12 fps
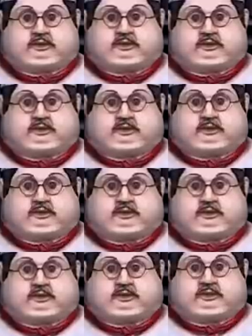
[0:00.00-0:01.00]

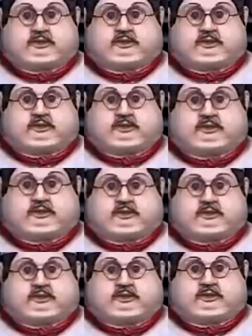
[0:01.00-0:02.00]

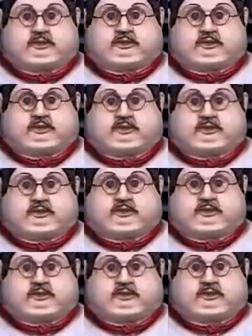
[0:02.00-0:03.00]

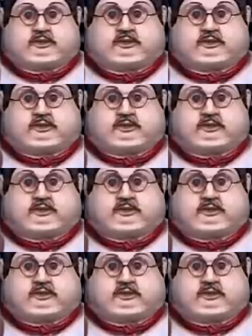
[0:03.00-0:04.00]

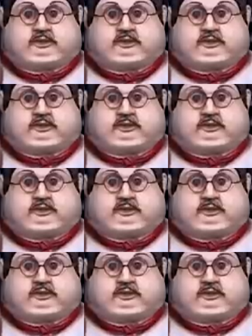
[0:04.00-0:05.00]

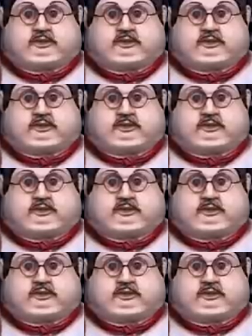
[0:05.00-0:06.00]

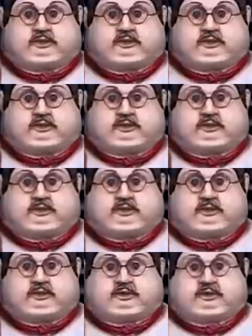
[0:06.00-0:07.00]

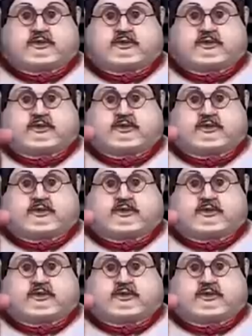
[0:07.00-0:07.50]
(not speaking)